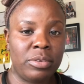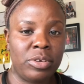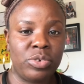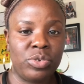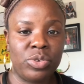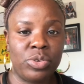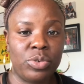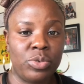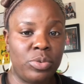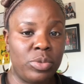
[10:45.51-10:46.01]

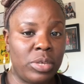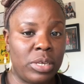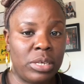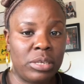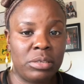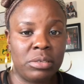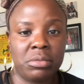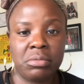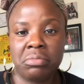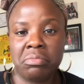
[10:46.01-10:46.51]
There's two
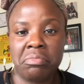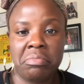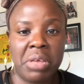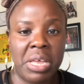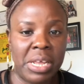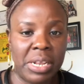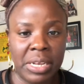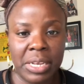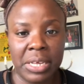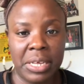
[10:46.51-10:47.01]
things
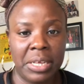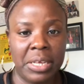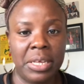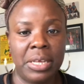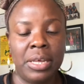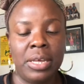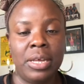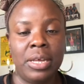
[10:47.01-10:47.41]
mainly.